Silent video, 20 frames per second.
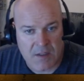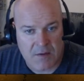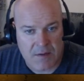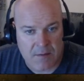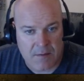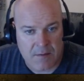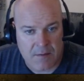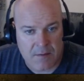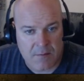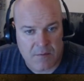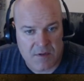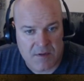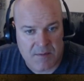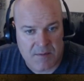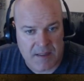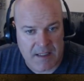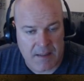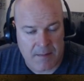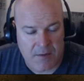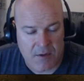Okay, where's
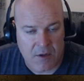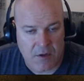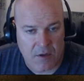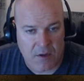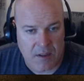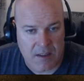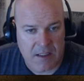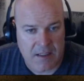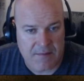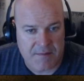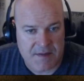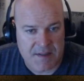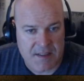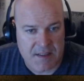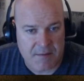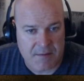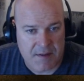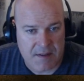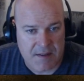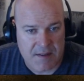my damn car? I can't even
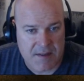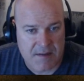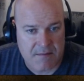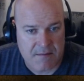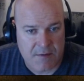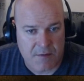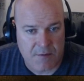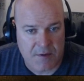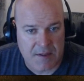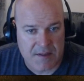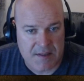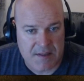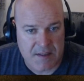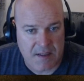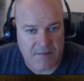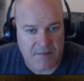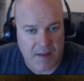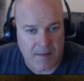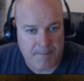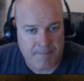see with this grid
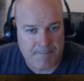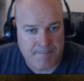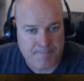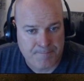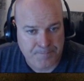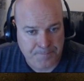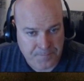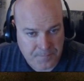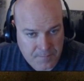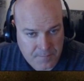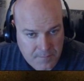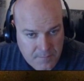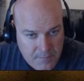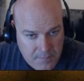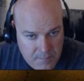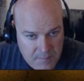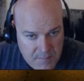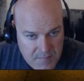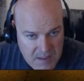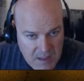stuff up.
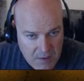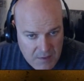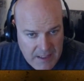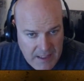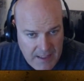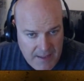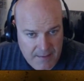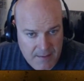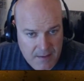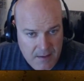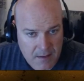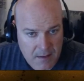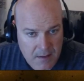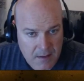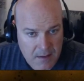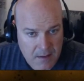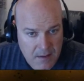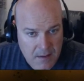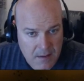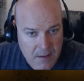Okay,
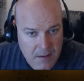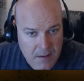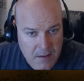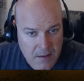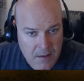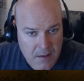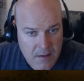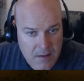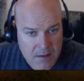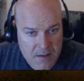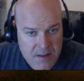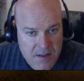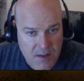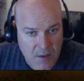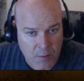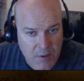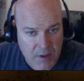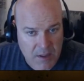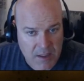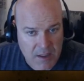
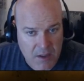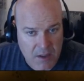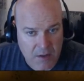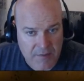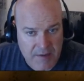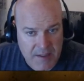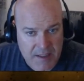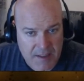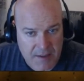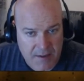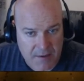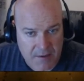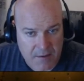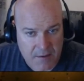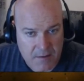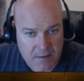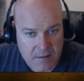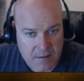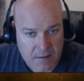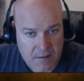so we're going to go over here.